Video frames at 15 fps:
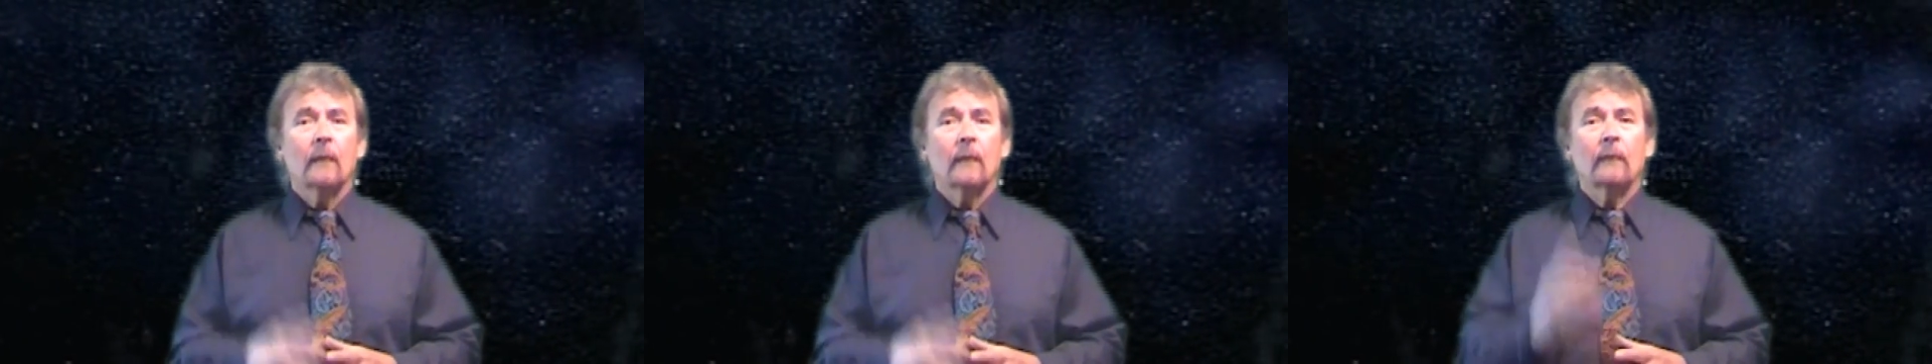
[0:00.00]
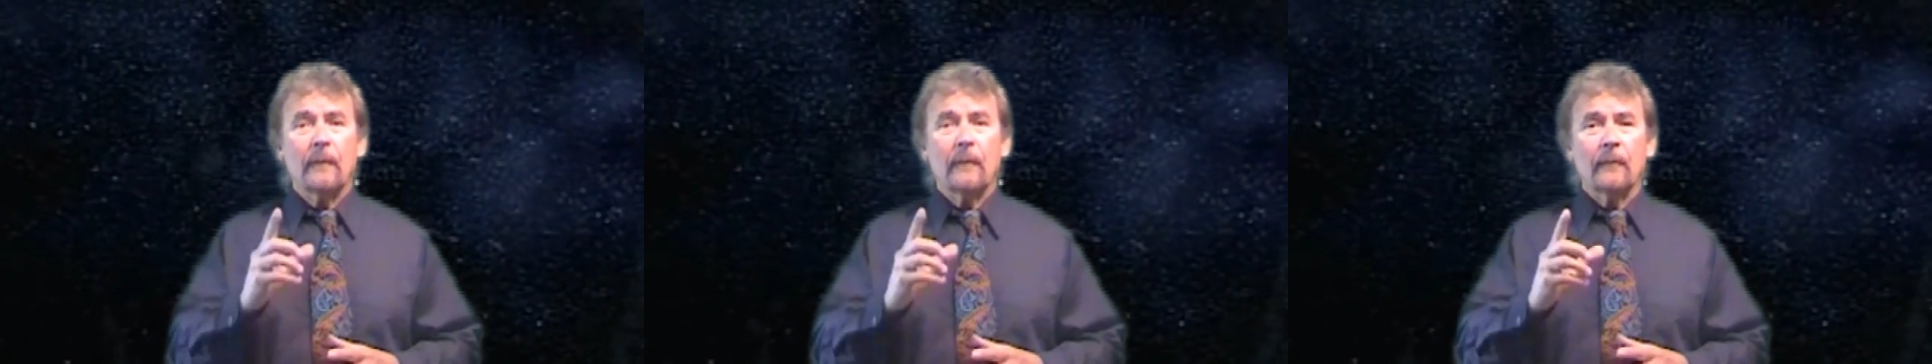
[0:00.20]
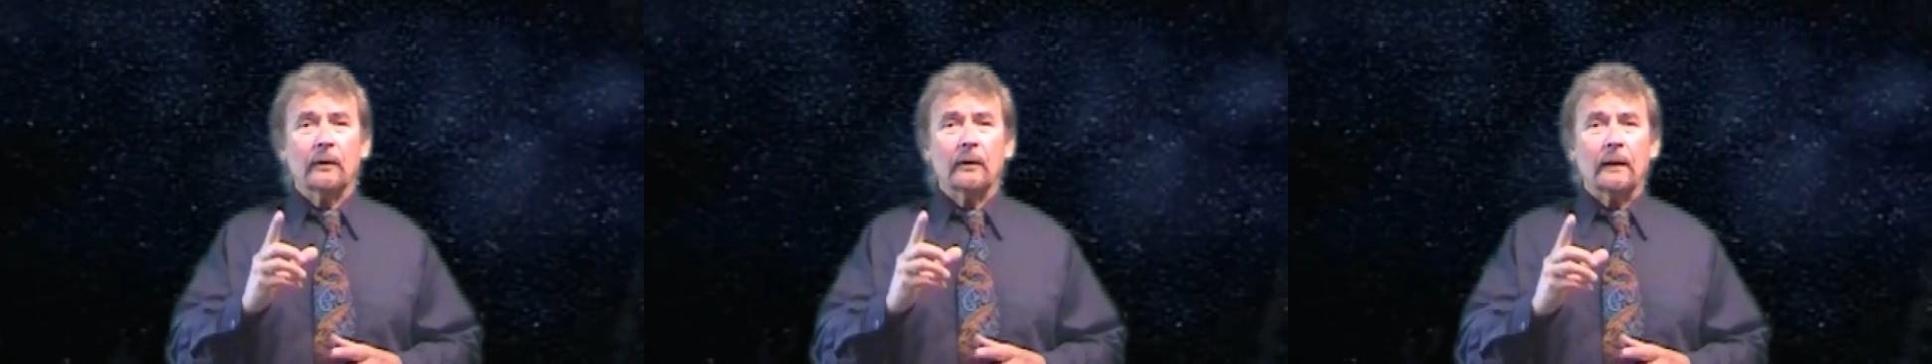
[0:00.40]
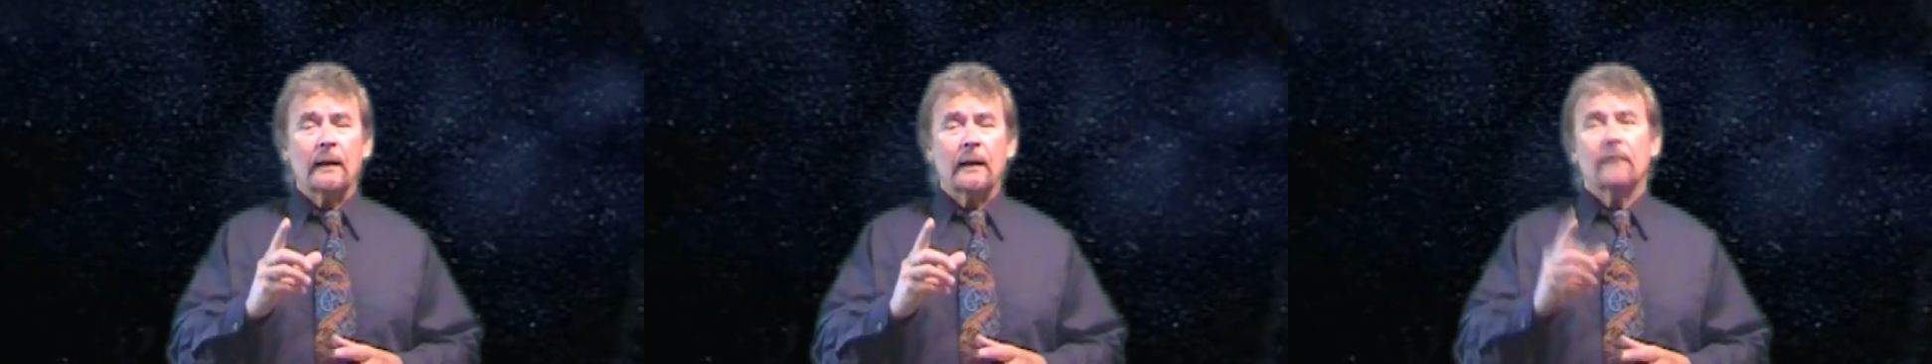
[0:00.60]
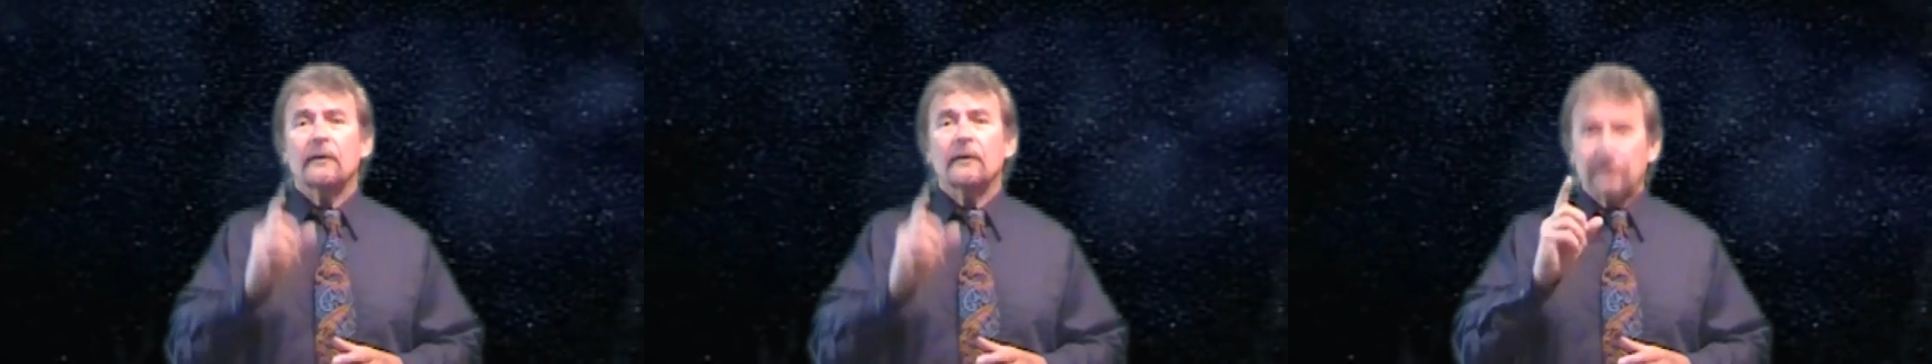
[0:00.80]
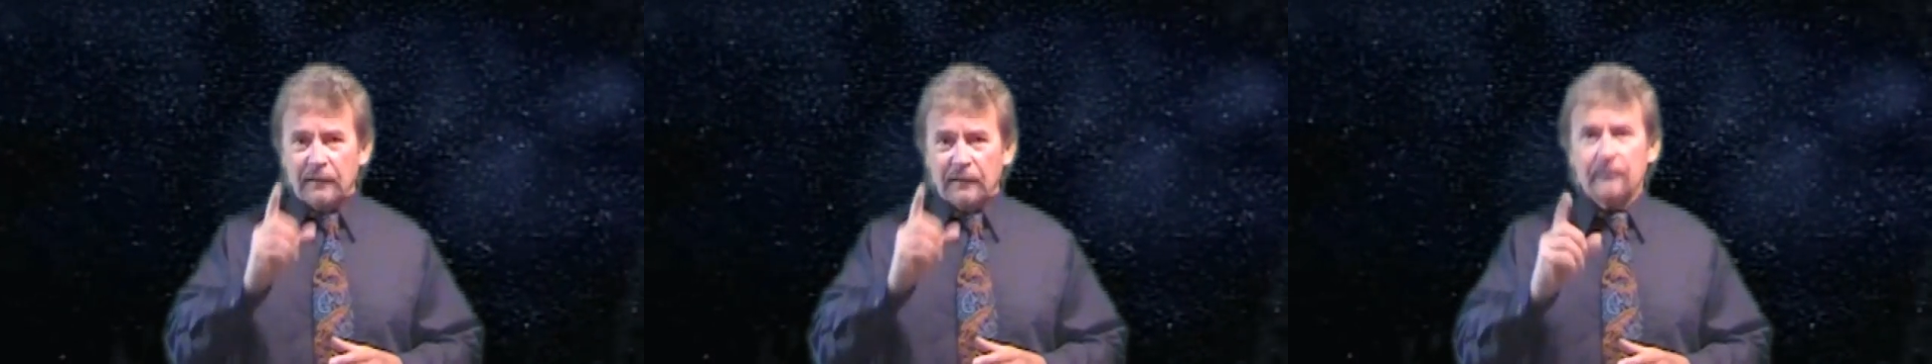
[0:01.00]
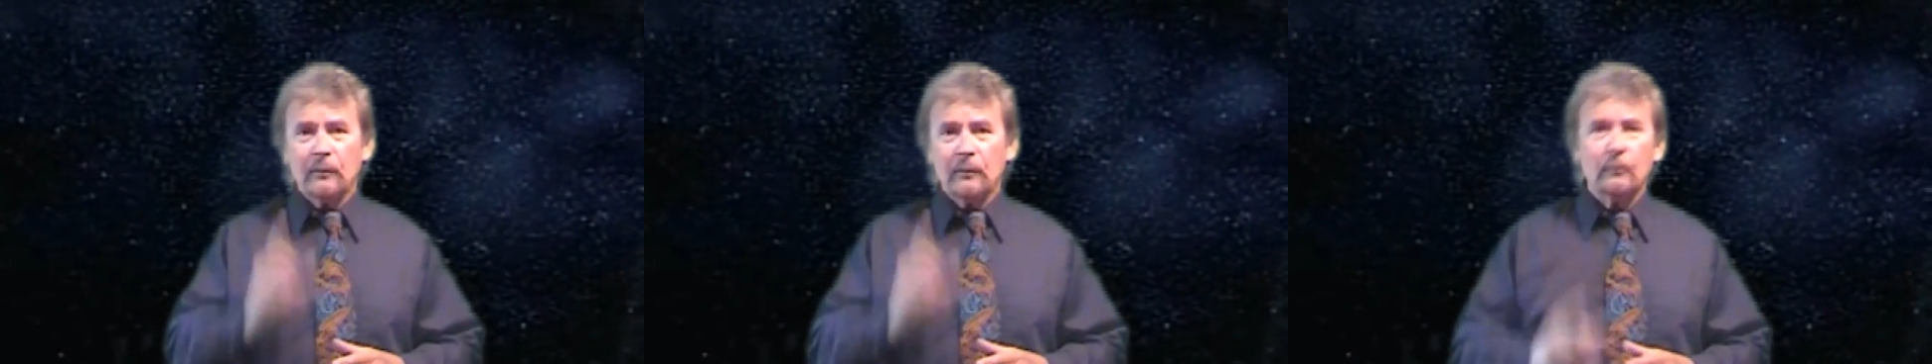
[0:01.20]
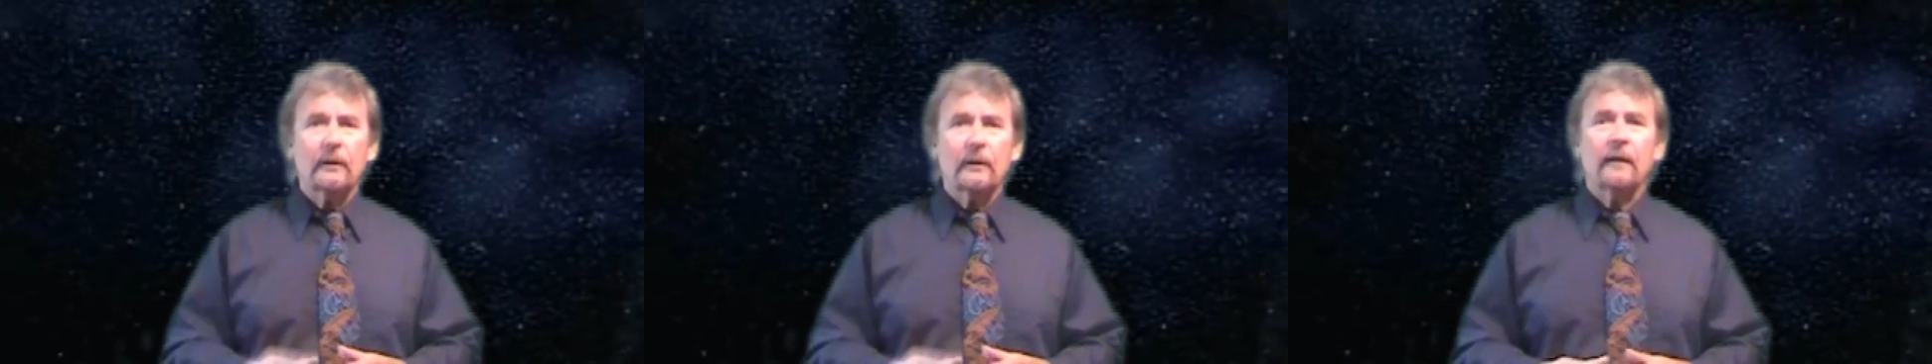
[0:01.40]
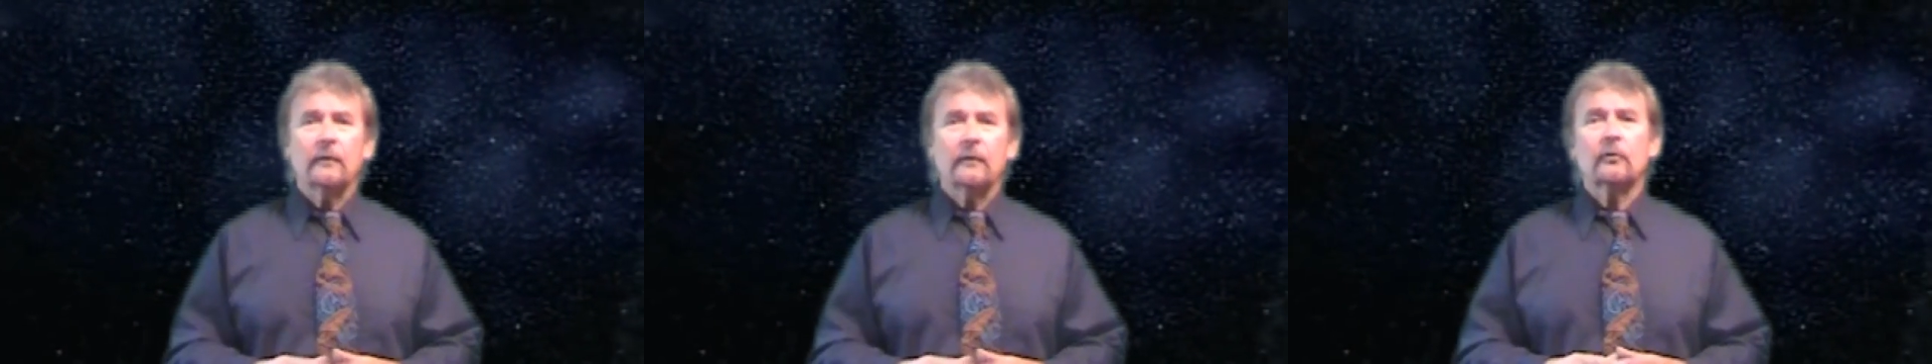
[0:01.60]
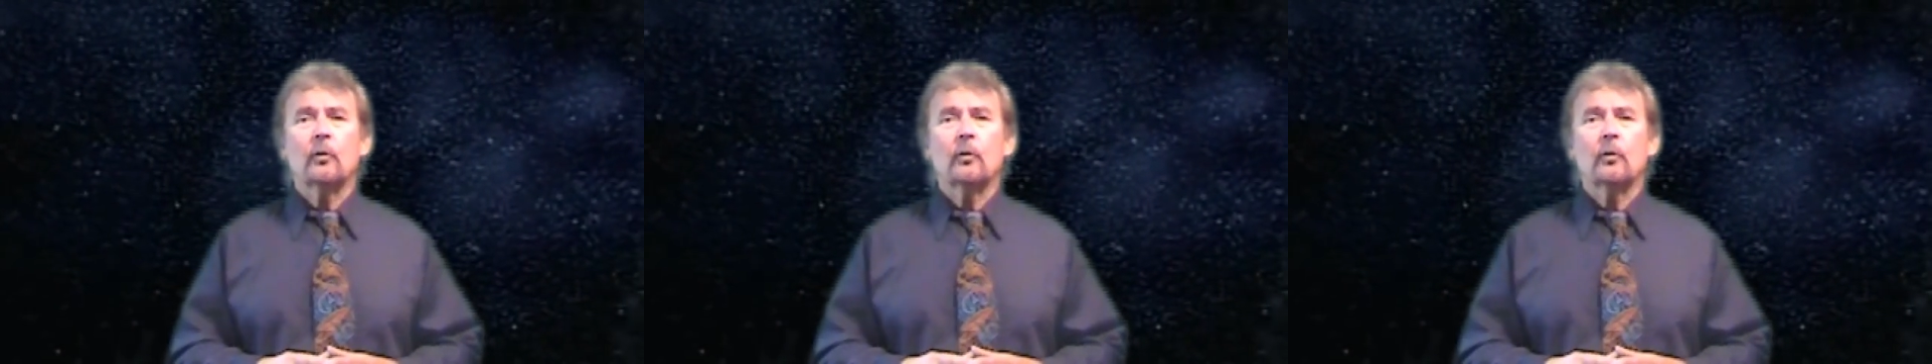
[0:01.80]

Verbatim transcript: Remember, the theme that will guide our